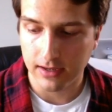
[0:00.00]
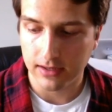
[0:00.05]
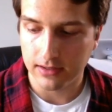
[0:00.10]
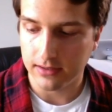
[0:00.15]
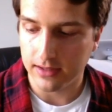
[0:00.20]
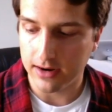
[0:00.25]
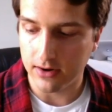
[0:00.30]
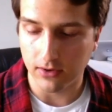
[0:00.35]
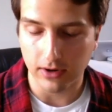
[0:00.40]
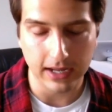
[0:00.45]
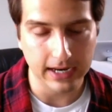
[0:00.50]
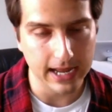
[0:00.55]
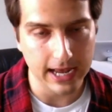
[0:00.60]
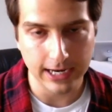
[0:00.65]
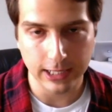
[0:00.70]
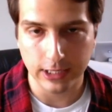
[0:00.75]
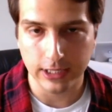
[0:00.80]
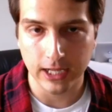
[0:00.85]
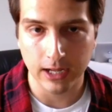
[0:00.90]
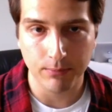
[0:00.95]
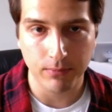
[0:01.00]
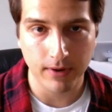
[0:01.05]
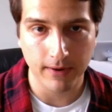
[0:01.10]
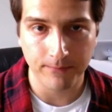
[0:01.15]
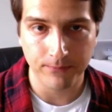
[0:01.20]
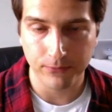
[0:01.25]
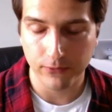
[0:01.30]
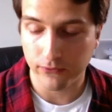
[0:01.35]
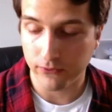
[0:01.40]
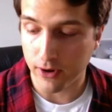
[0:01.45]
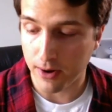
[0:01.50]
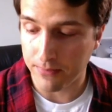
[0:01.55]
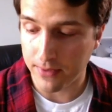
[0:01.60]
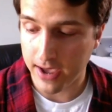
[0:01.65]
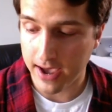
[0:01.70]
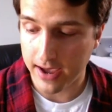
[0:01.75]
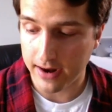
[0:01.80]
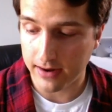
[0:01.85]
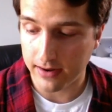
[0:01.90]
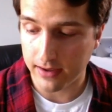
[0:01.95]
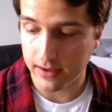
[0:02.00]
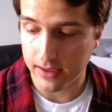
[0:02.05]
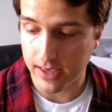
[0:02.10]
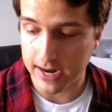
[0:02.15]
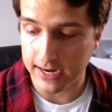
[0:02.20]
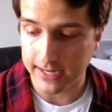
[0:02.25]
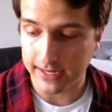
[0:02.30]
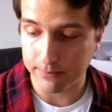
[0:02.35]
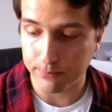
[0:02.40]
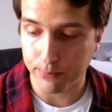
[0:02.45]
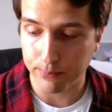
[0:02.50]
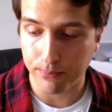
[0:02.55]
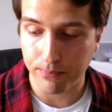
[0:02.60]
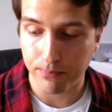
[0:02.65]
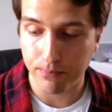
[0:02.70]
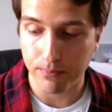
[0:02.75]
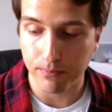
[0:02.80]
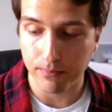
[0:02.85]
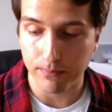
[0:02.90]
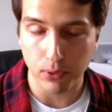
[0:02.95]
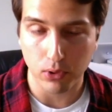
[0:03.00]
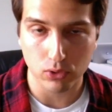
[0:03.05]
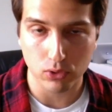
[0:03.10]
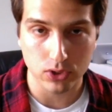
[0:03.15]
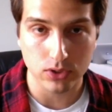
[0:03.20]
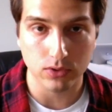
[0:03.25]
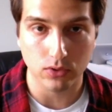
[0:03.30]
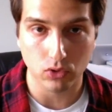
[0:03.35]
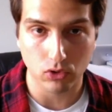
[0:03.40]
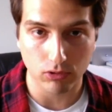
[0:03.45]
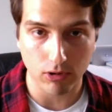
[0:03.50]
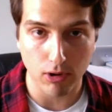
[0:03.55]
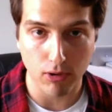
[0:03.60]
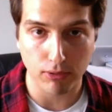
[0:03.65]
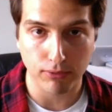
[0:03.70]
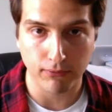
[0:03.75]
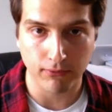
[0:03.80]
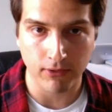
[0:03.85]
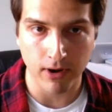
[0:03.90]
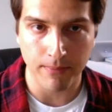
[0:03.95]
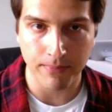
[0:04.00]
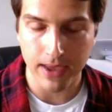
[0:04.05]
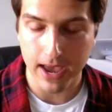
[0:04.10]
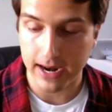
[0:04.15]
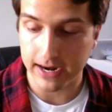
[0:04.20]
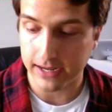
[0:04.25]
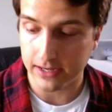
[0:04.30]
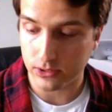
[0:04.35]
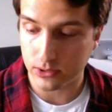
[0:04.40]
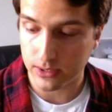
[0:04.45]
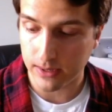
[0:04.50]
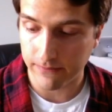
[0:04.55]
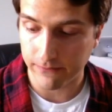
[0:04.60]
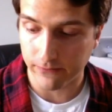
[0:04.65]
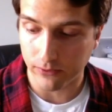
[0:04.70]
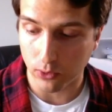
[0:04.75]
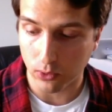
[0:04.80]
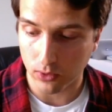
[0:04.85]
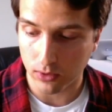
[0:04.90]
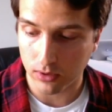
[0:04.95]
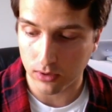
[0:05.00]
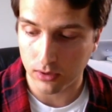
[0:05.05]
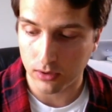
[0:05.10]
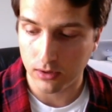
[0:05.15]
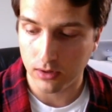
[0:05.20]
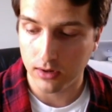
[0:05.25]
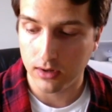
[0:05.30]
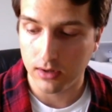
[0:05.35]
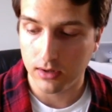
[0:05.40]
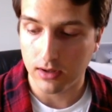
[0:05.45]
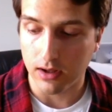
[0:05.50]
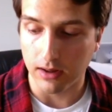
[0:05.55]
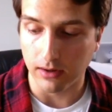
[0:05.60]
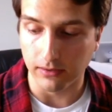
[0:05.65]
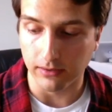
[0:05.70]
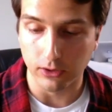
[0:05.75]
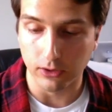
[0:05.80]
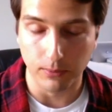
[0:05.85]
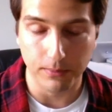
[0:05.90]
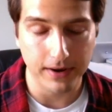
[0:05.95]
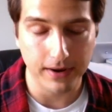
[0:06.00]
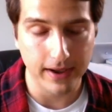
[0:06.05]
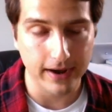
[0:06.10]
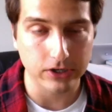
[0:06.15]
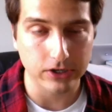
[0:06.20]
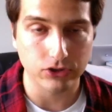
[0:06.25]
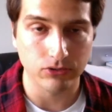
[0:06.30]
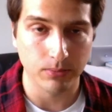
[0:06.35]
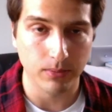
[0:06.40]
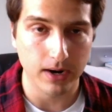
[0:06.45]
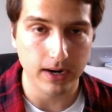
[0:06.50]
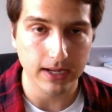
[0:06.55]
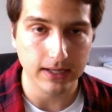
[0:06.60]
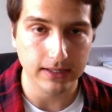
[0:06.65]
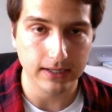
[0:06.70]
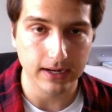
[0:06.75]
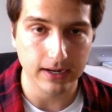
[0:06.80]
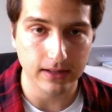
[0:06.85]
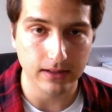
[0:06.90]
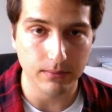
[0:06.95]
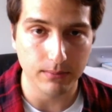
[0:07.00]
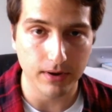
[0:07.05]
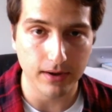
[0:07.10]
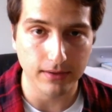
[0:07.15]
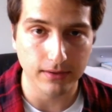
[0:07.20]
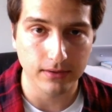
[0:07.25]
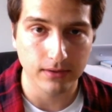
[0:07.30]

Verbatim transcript: they don't get anything but from that, any personal growth from that, except for a little bit of extra money at the end of the month.